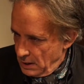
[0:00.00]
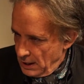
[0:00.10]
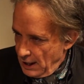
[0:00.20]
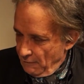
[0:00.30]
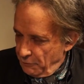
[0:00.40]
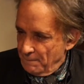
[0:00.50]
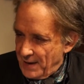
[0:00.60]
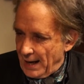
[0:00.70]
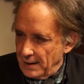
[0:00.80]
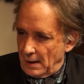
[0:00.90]
Mm-hmm. From
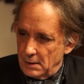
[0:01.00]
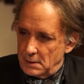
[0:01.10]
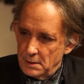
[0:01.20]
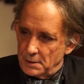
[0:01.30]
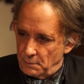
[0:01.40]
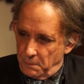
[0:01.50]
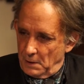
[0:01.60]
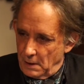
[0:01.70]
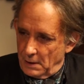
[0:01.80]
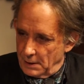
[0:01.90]
that essence
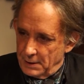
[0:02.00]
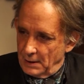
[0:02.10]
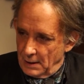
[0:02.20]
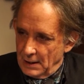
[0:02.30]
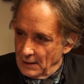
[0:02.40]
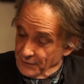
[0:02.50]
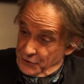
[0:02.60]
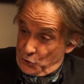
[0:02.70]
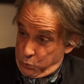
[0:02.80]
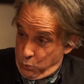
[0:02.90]
word, the
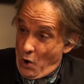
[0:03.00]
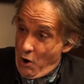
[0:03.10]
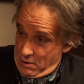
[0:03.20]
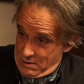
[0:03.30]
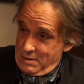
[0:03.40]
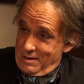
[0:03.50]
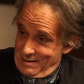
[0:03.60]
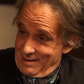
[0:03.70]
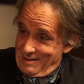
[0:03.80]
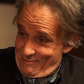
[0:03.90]
swan
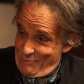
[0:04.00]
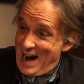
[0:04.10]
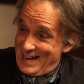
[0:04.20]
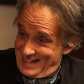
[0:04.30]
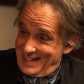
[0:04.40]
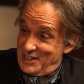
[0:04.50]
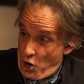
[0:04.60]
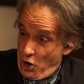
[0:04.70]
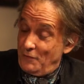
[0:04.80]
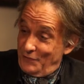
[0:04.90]
rises
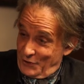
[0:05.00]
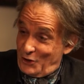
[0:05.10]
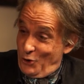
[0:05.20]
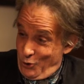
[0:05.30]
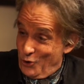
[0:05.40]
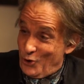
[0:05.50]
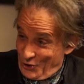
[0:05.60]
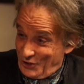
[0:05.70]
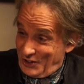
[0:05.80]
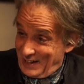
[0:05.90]
on the
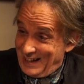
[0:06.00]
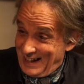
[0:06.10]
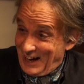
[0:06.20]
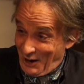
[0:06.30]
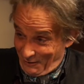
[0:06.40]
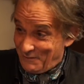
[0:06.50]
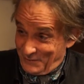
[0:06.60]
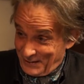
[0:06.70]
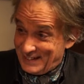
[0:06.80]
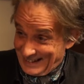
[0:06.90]
chord
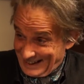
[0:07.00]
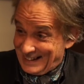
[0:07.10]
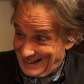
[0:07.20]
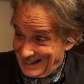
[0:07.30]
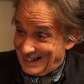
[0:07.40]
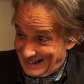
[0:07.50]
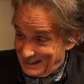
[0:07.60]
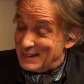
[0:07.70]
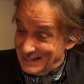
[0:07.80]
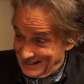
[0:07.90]
of
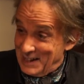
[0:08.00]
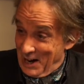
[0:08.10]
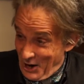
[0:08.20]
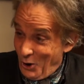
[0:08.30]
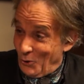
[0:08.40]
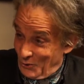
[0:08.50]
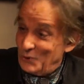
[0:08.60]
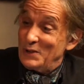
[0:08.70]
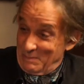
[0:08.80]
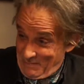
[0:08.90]
the
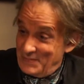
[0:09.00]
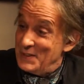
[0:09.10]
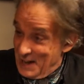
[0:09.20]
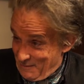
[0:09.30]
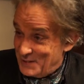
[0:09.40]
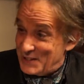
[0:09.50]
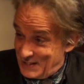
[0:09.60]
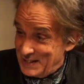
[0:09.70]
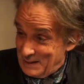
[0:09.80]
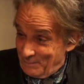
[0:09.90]
whole
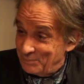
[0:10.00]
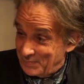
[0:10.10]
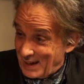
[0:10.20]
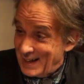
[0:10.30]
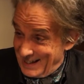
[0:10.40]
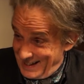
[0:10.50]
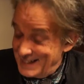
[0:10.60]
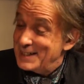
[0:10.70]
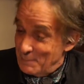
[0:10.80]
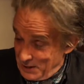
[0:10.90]
nervous
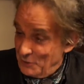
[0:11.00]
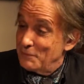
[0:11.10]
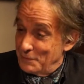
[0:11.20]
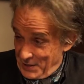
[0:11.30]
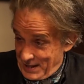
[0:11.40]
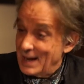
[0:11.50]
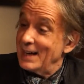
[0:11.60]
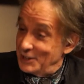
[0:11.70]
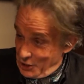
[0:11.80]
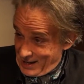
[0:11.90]
system and of the
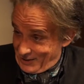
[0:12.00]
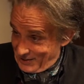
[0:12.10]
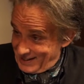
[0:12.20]
chakra mm-hmm.